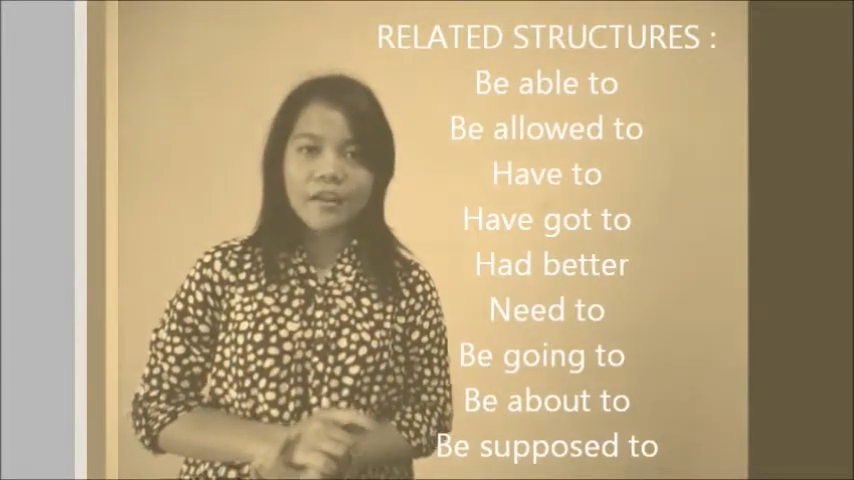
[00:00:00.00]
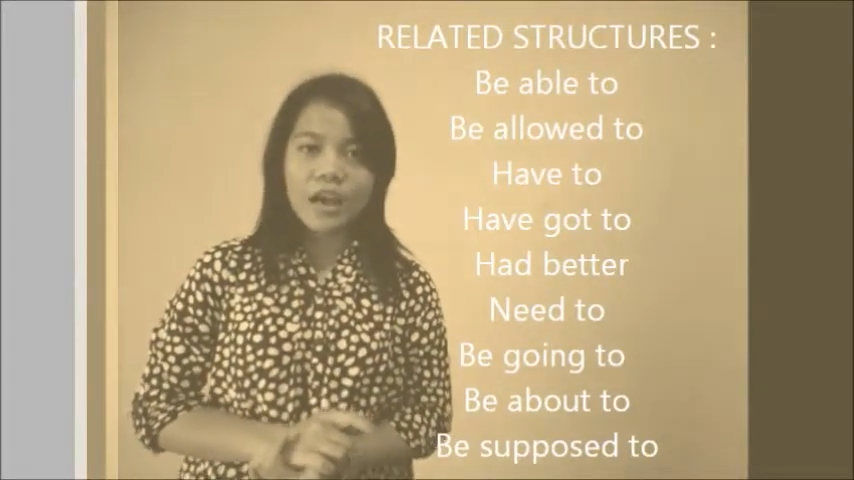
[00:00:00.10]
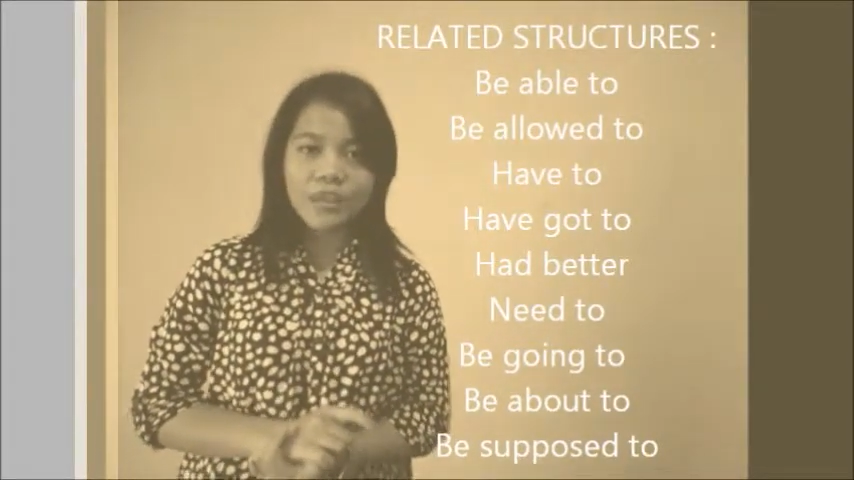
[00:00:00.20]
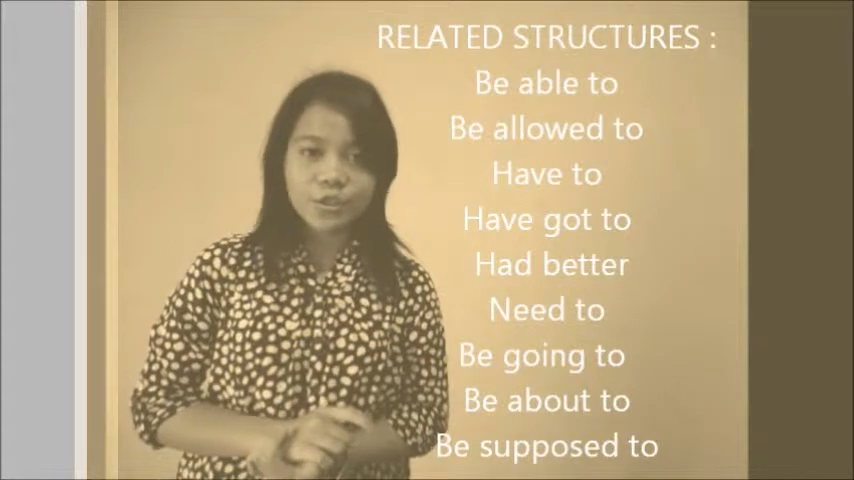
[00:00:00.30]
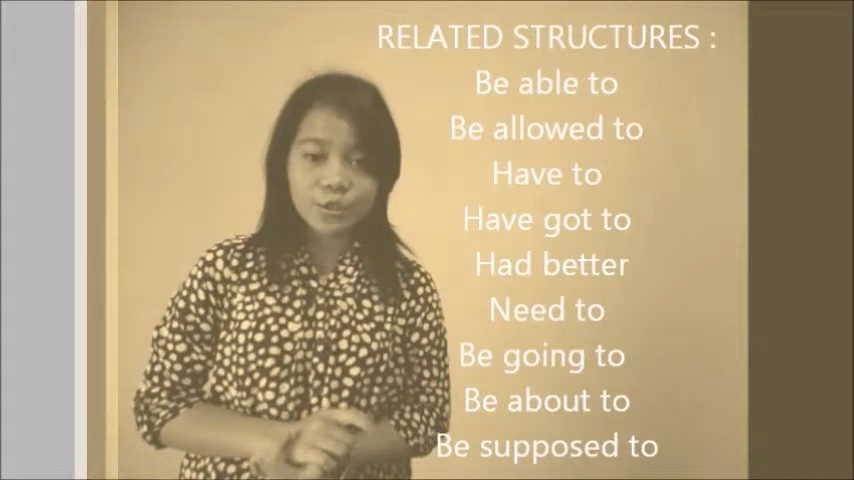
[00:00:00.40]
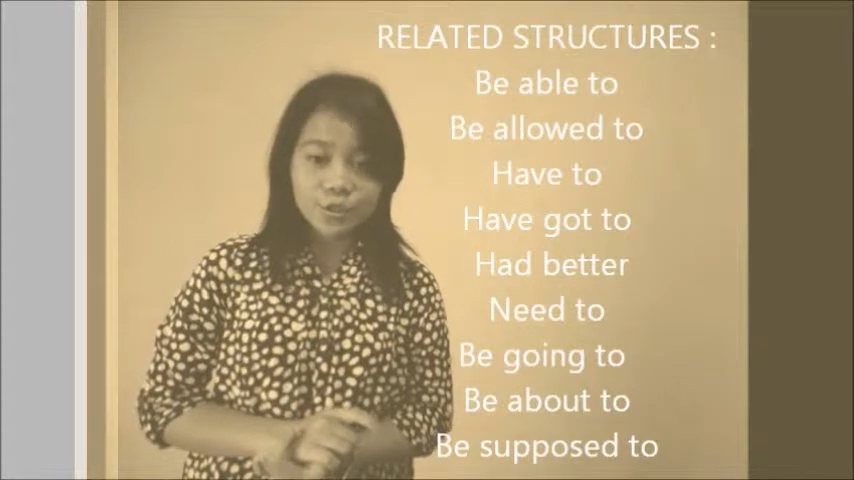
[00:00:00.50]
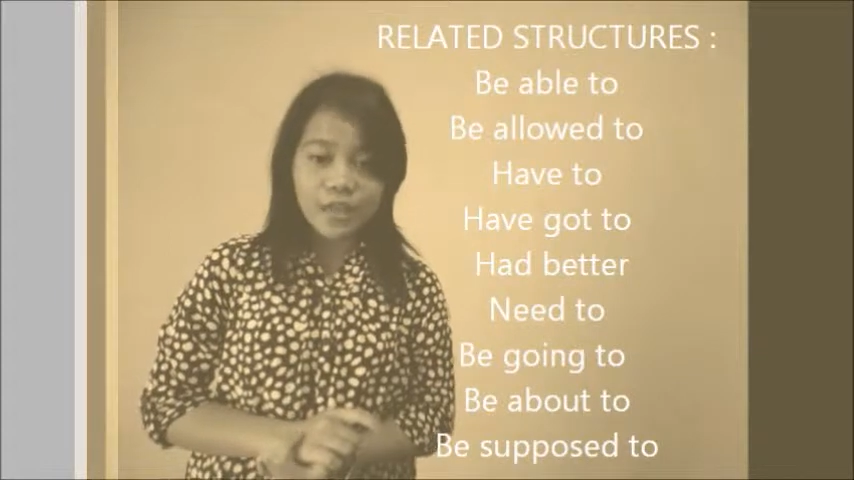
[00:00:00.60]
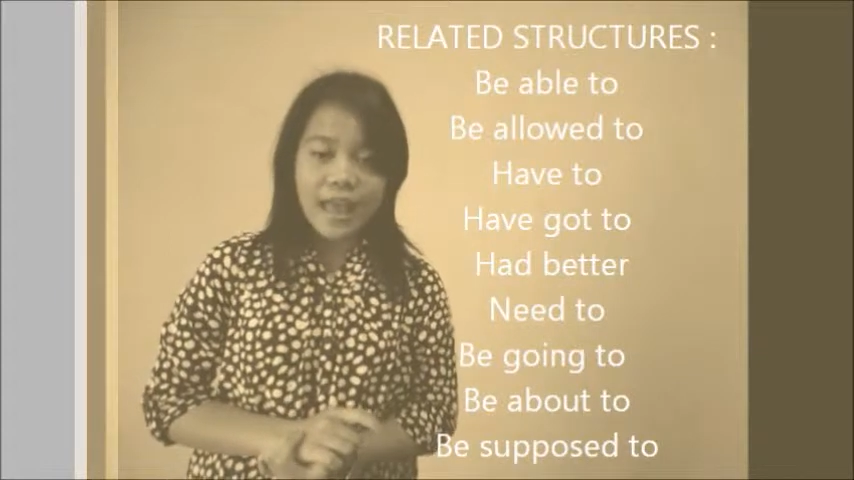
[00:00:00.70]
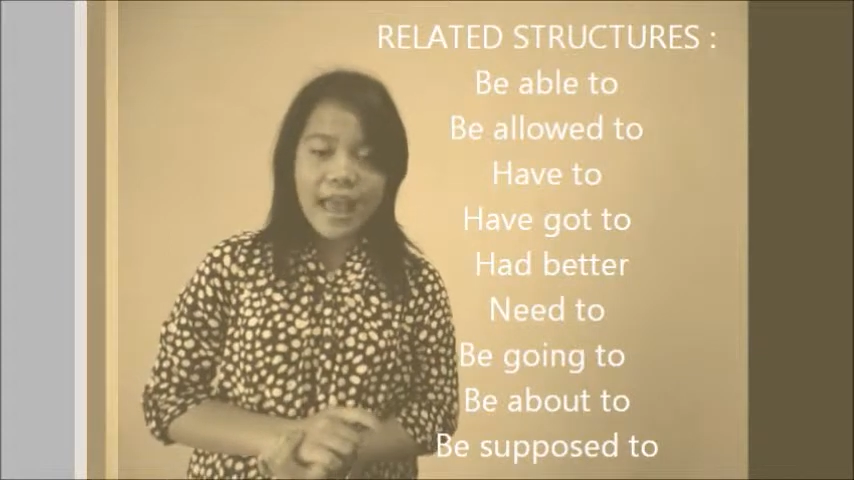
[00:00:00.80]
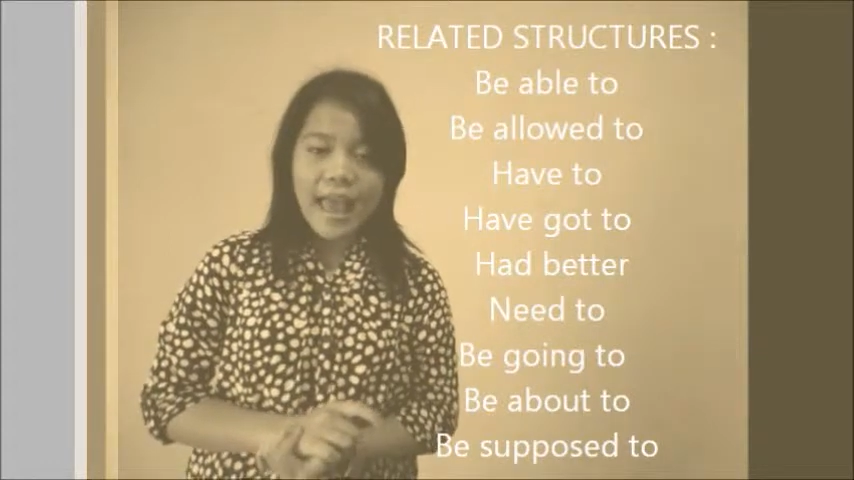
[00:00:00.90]
got to,
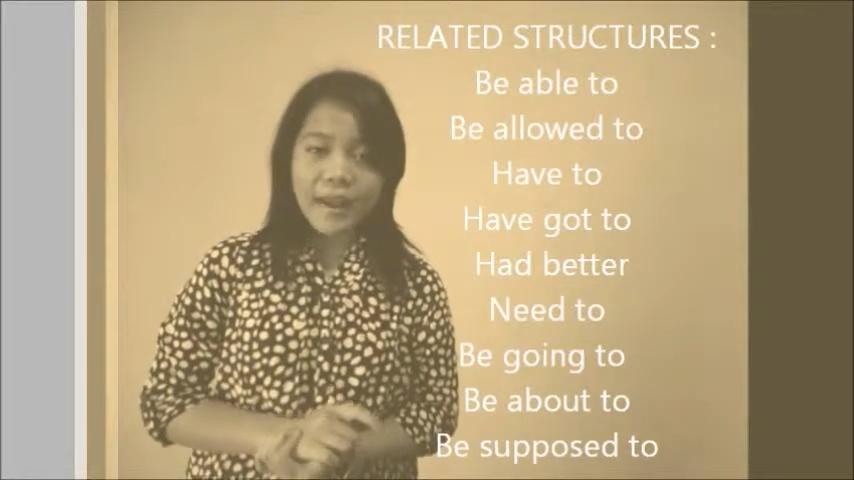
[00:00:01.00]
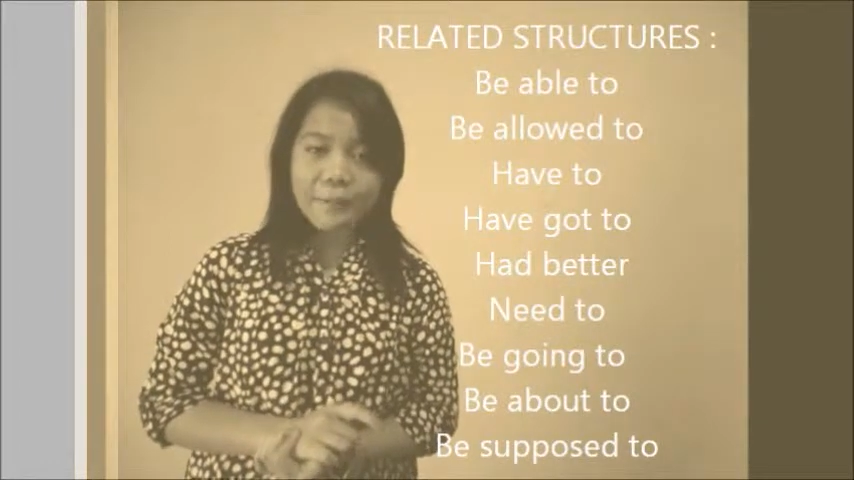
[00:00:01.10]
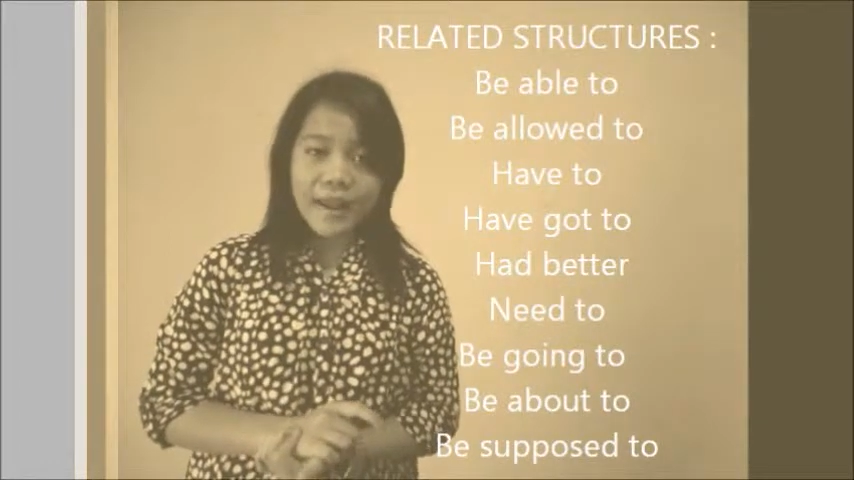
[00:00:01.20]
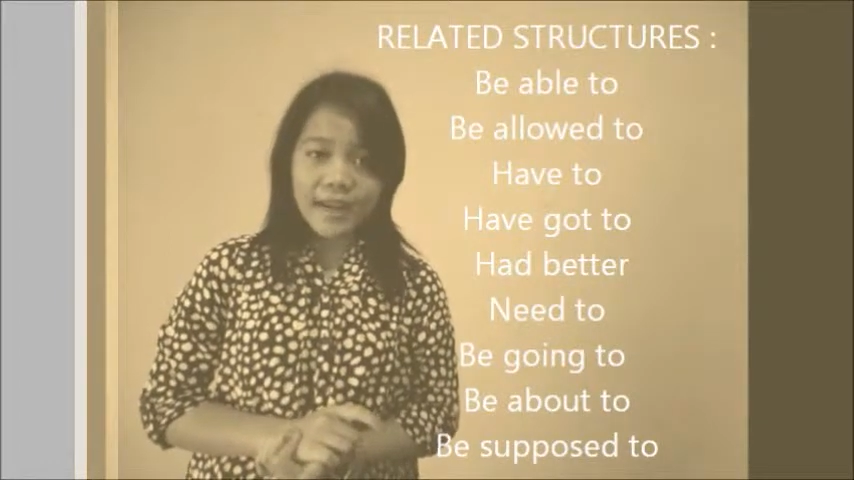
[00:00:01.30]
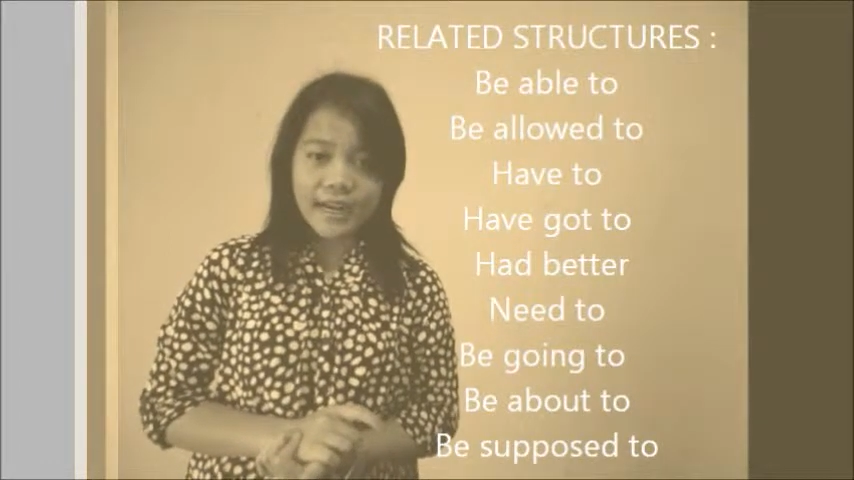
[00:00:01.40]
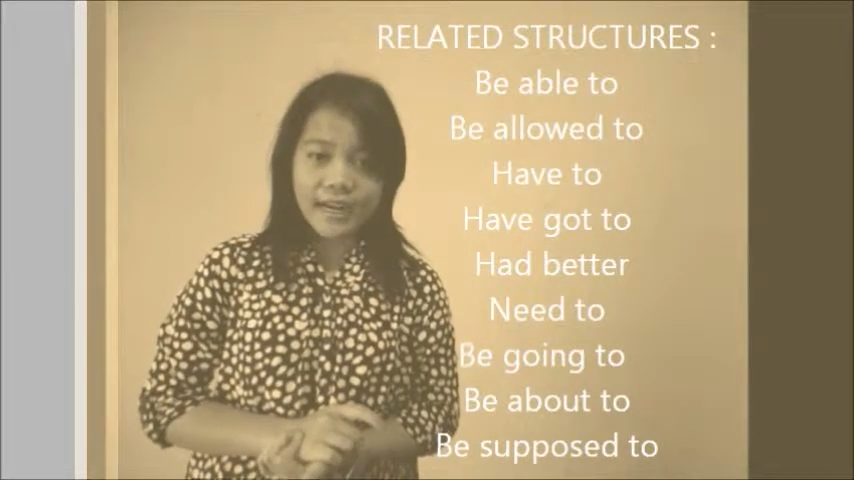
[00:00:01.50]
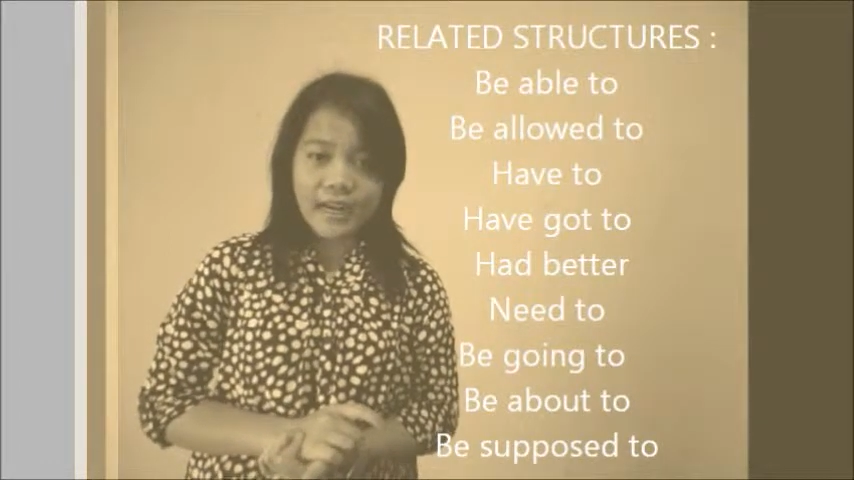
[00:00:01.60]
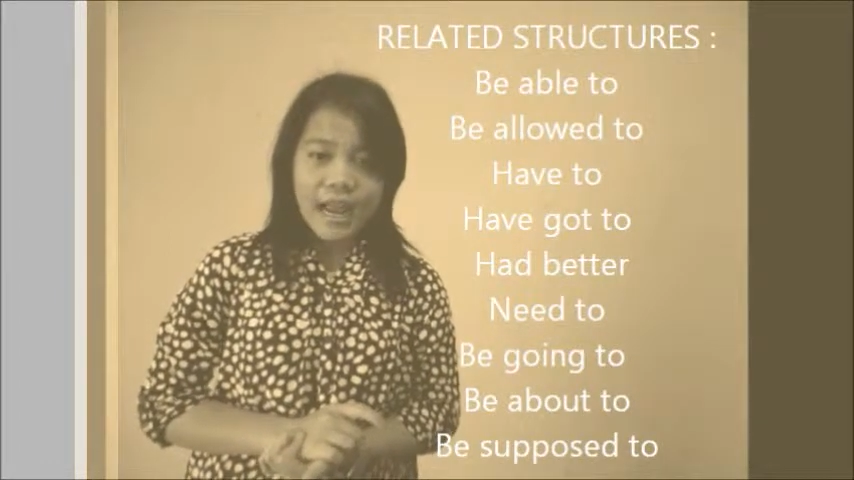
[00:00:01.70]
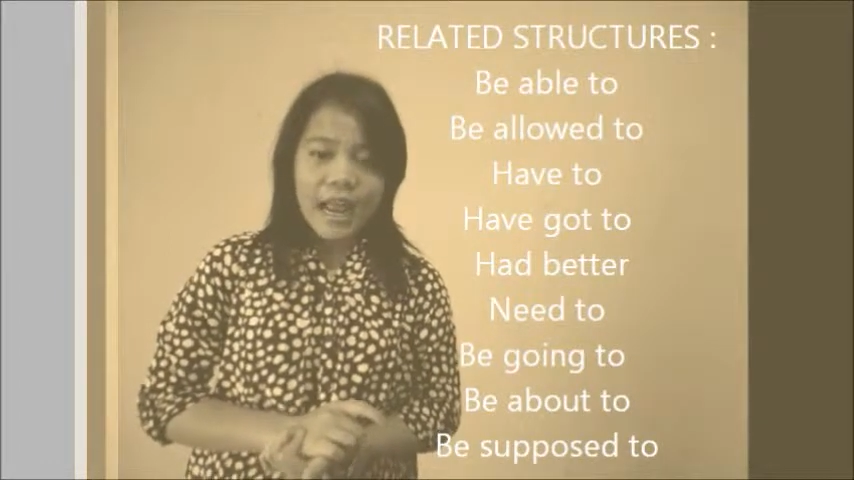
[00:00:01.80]
had better,